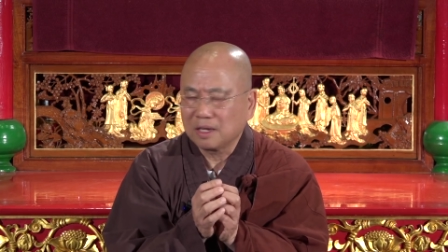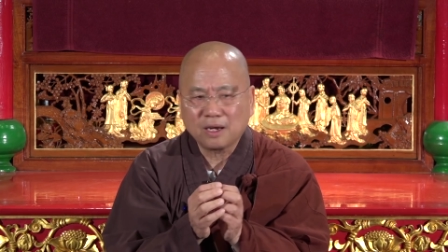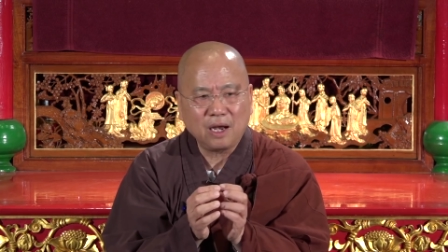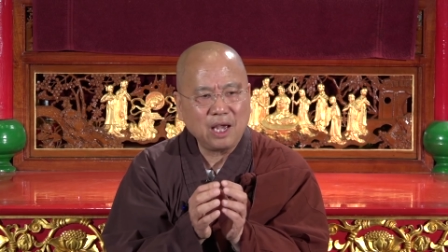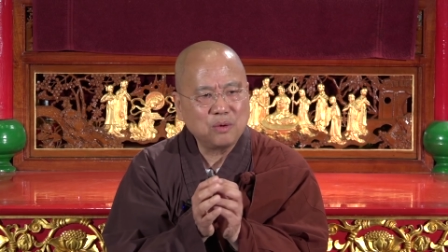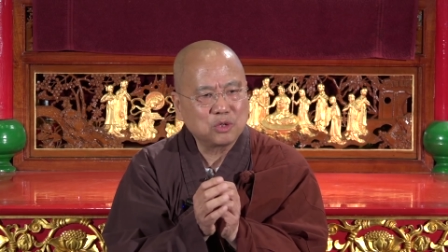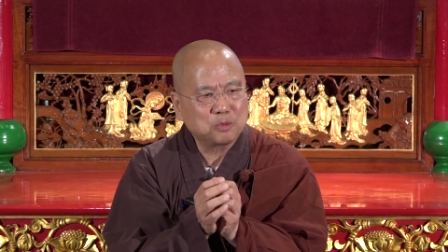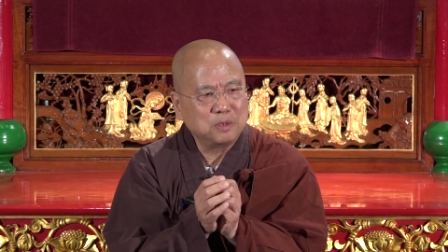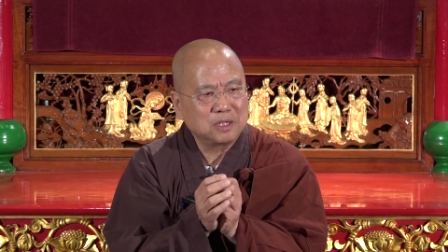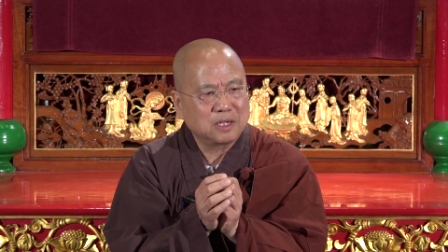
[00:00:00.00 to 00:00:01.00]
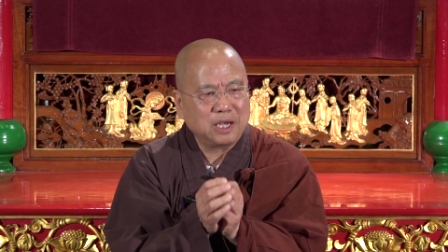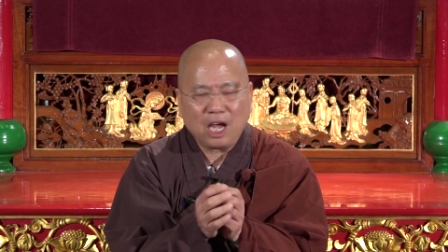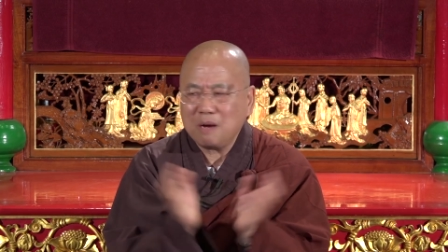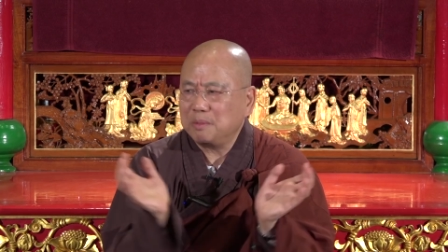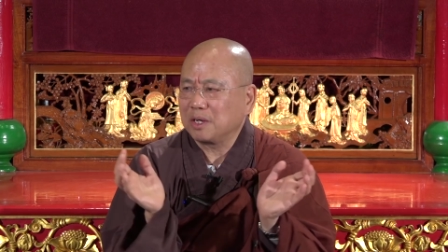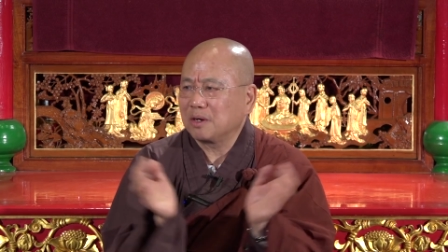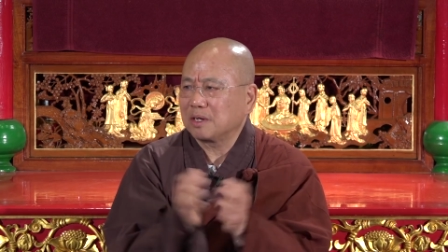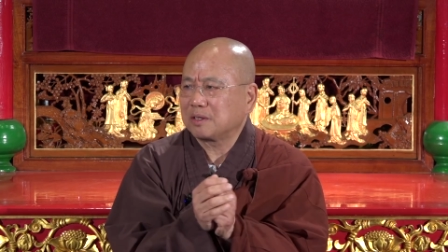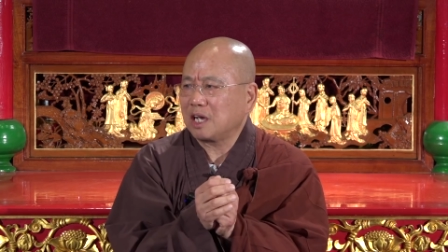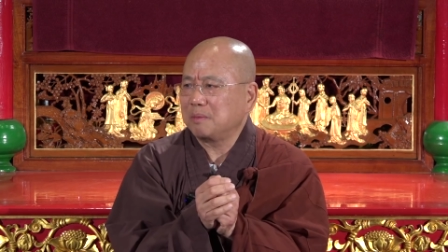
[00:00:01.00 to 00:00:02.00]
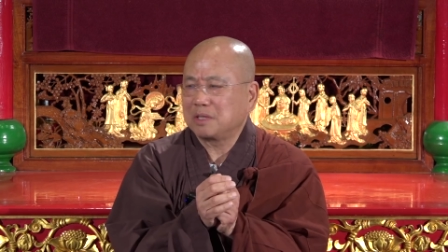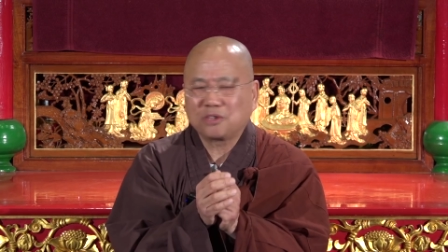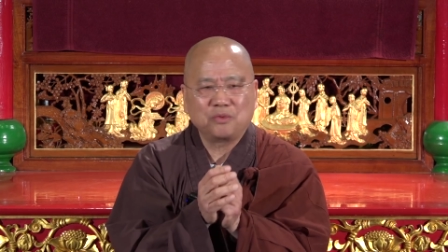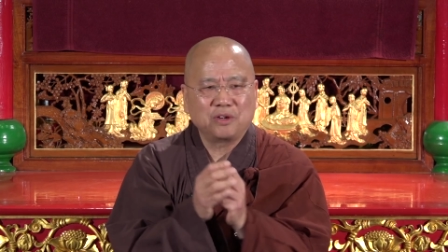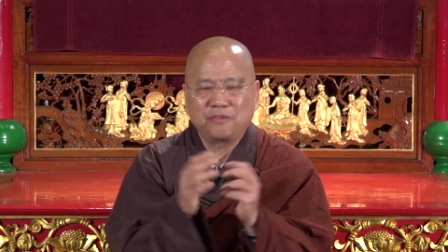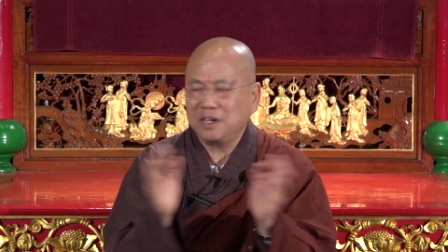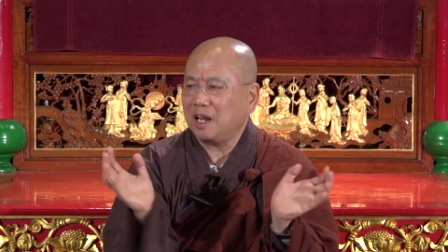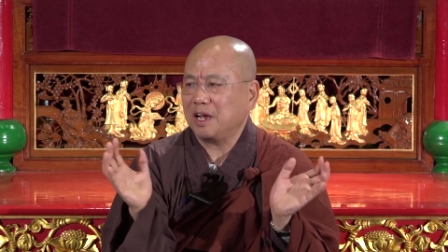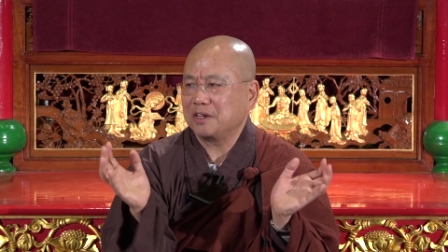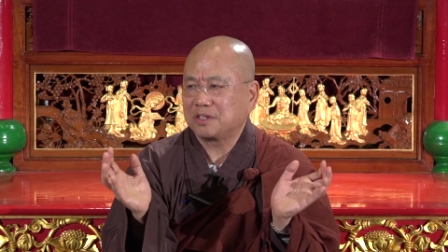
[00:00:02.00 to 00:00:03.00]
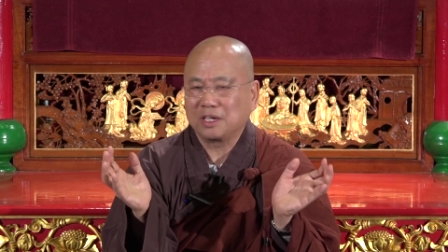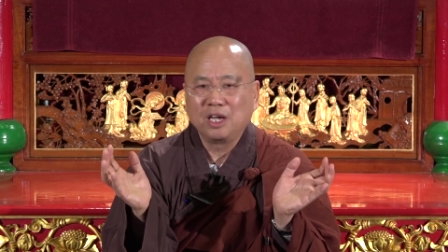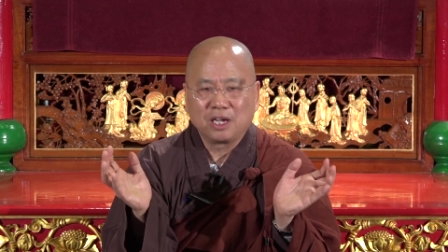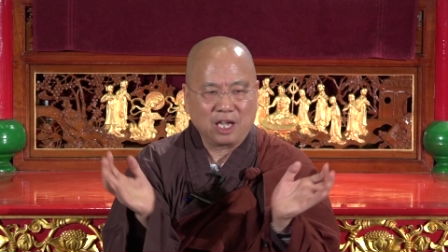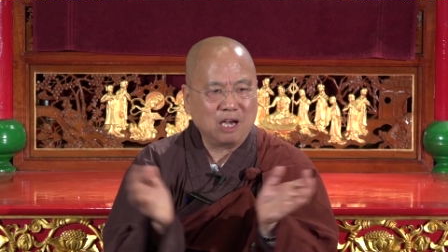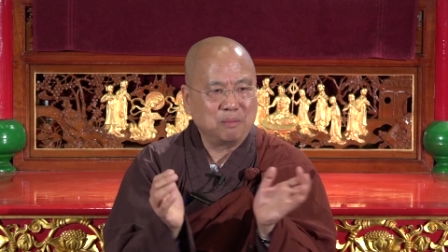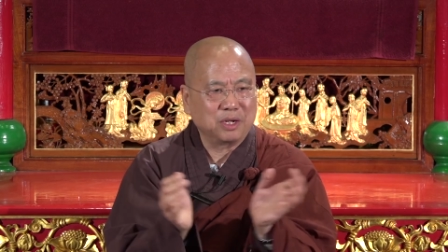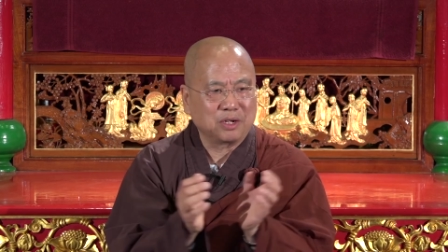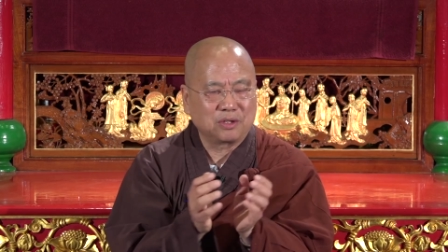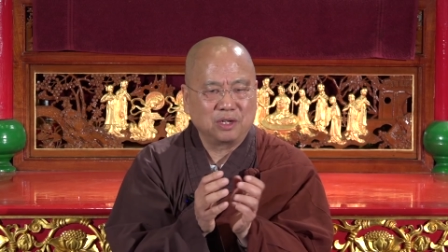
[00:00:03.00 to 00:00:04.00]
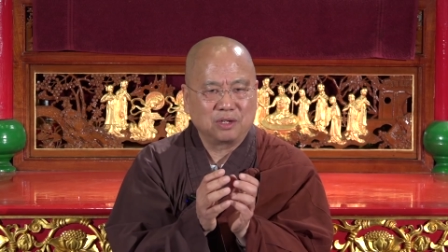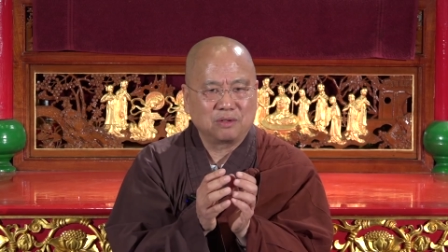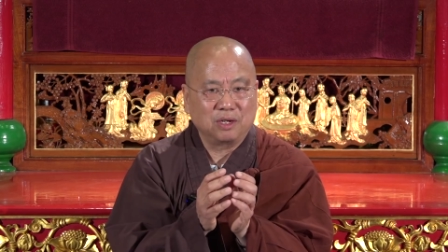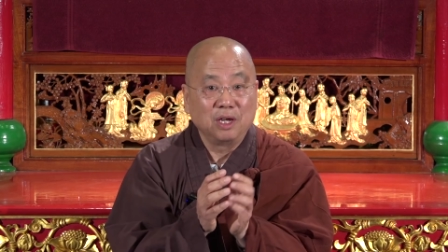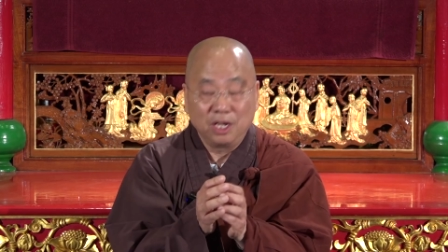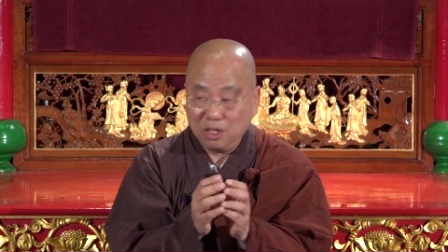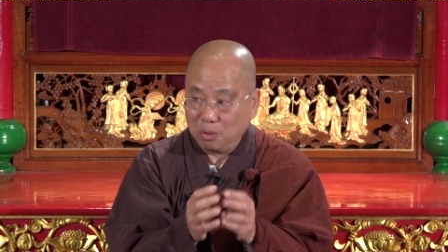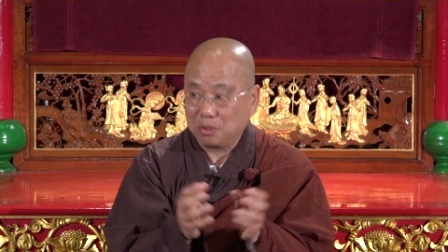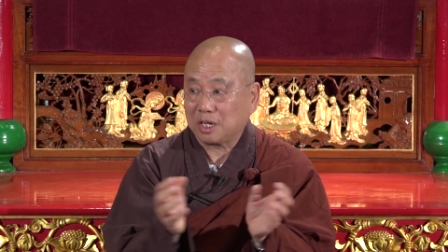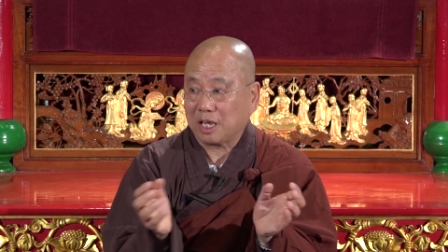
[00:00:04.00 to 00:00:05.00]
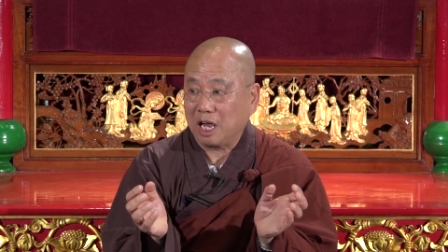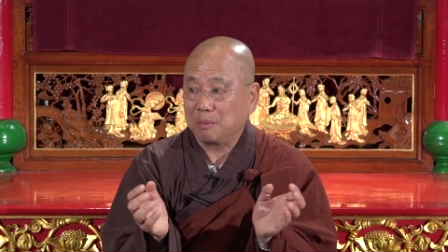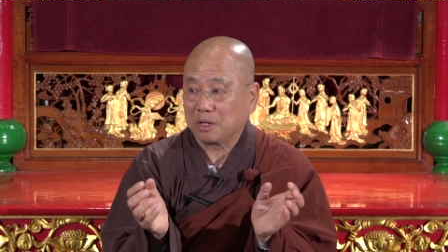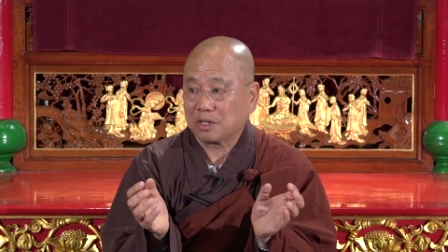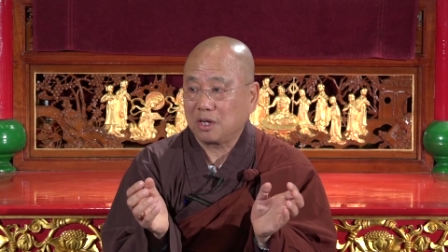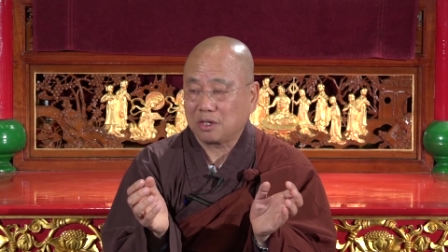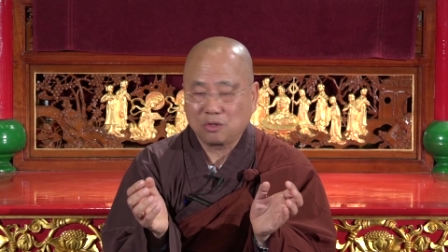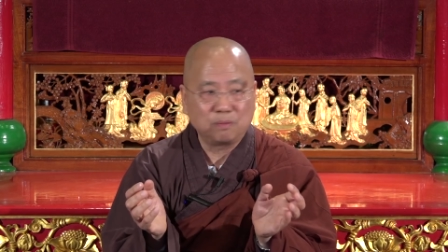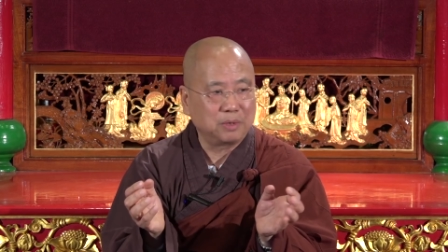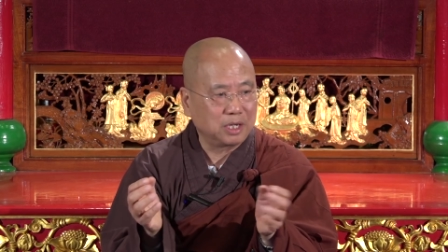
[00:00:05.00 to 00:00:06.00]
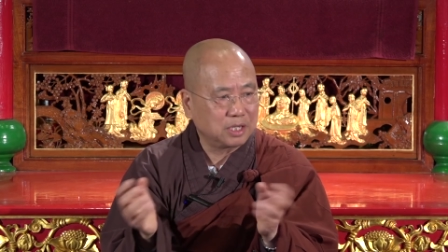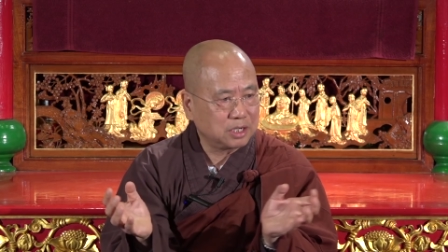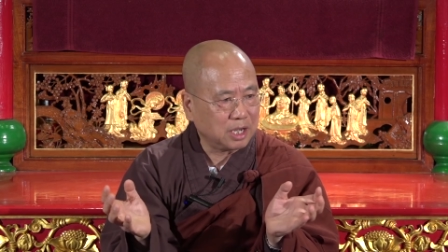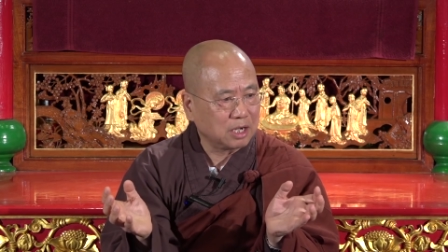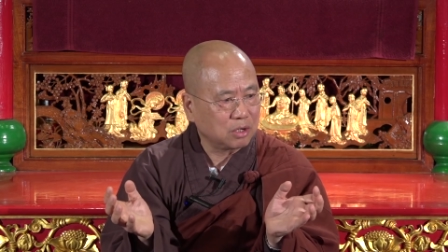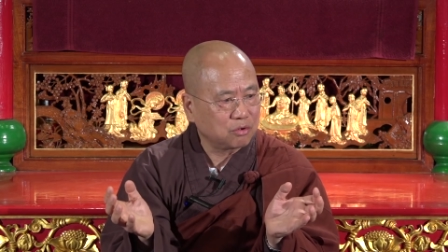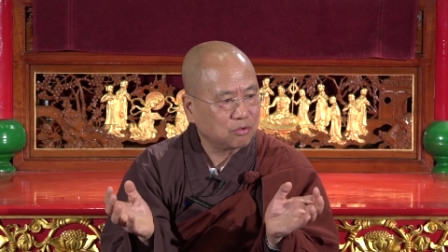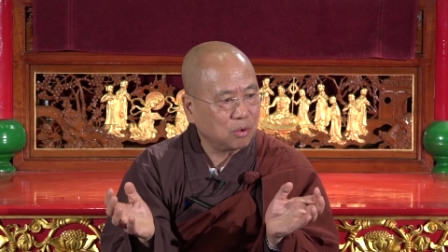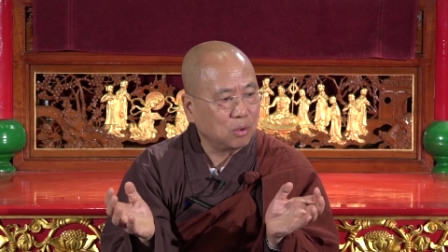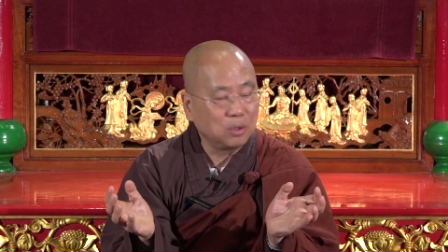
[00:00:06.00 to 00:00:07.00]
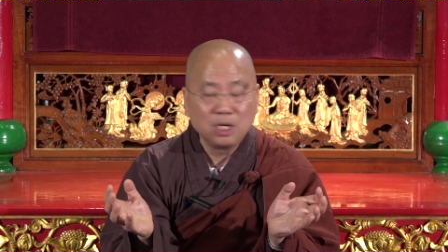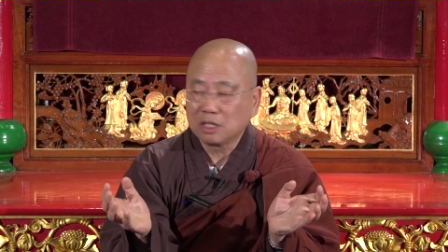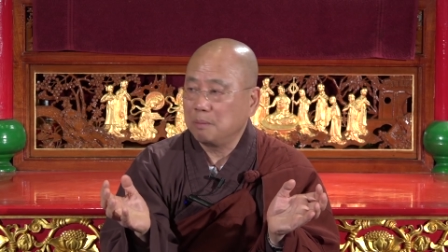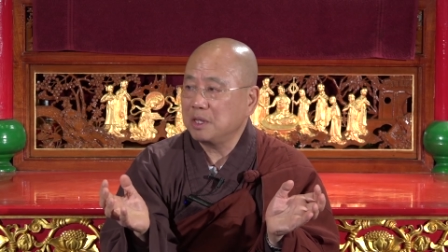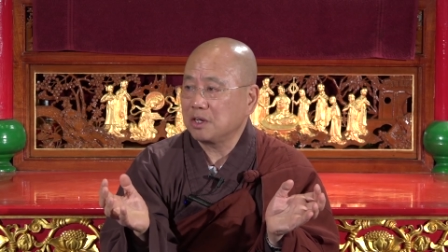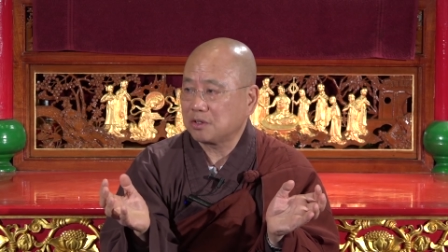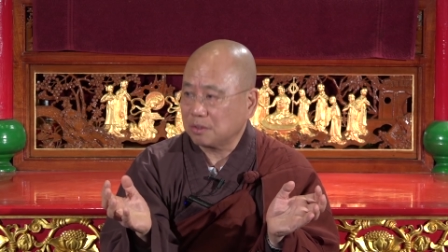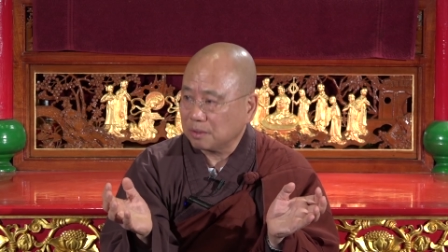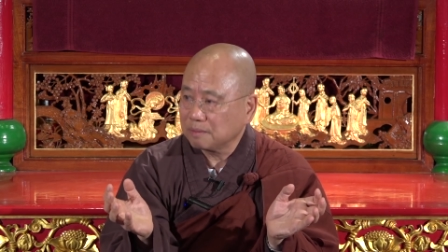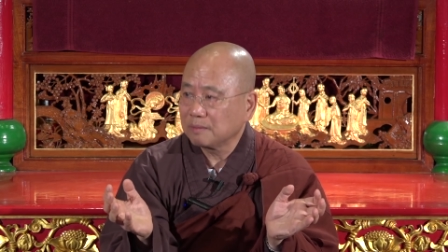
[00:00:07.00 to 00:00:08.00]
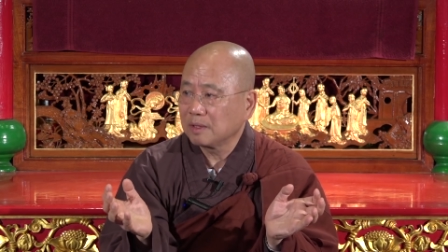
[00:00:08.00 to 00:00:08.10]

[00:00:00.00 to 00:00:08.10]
The guy who's been gambling all the time, he doesn't really realize that gambling he knows that gambling is not good, but he just can't control the minister.